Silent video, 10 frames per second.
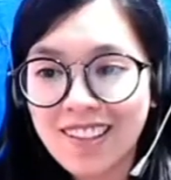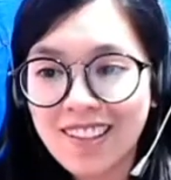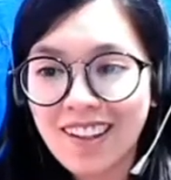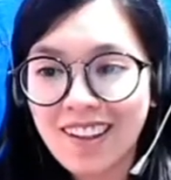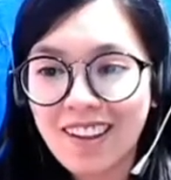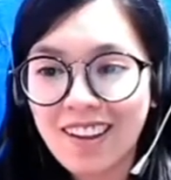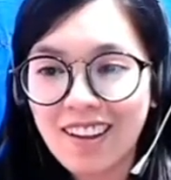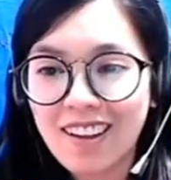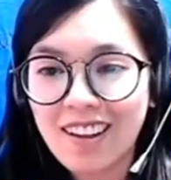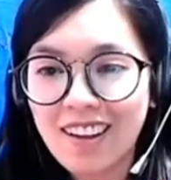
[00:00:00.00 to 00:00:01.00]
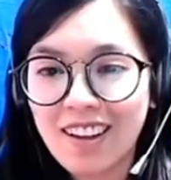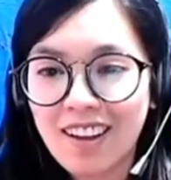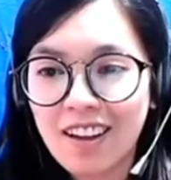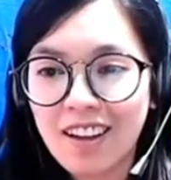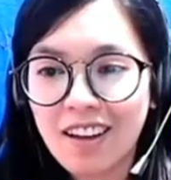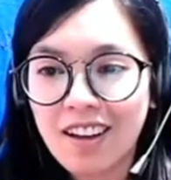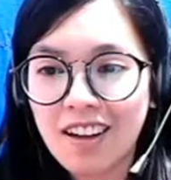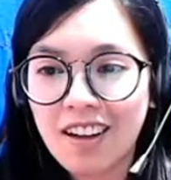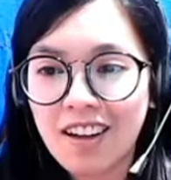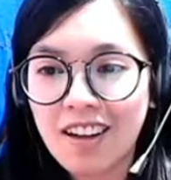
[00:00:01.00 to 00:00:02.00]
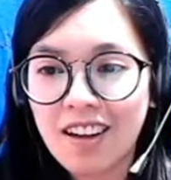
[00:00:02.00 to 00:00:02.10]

Nothing is said.